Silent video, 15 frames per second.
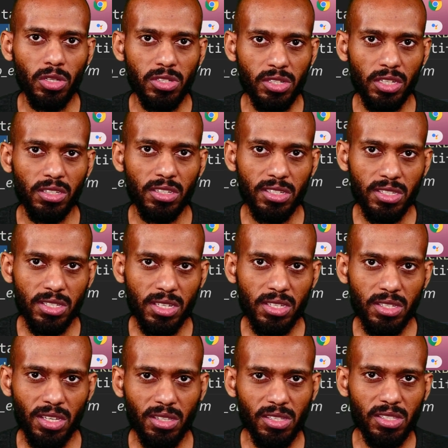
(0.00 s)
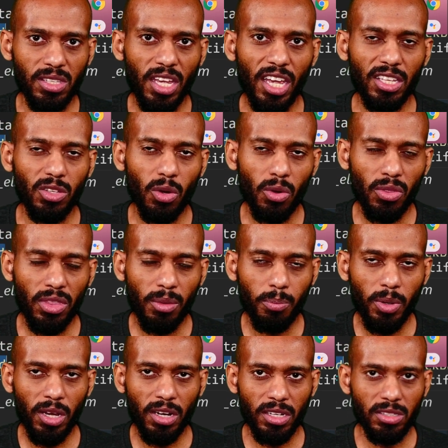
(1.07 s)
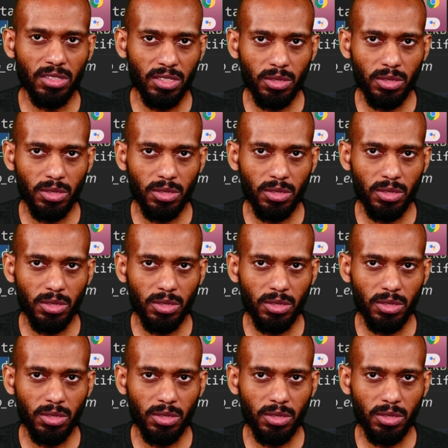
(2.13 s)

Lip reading: set state on the parent